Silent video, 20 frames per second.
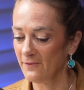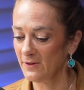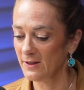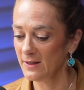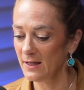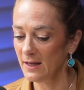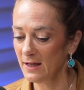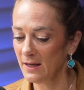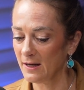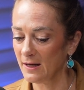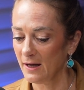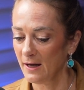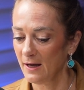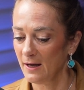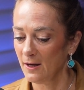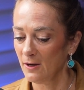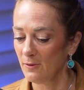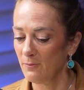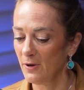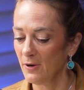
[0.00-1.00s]
fatigue.
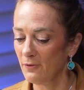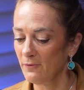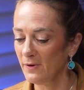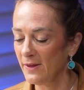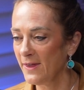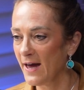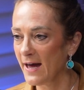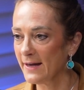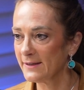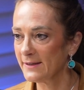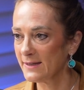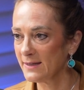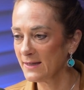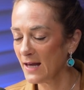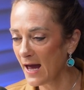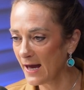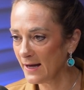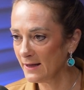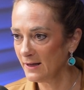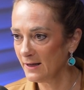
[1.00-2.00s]
But with that
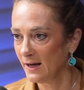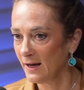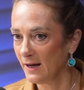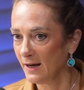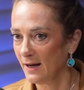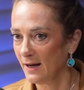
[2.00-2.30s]
said,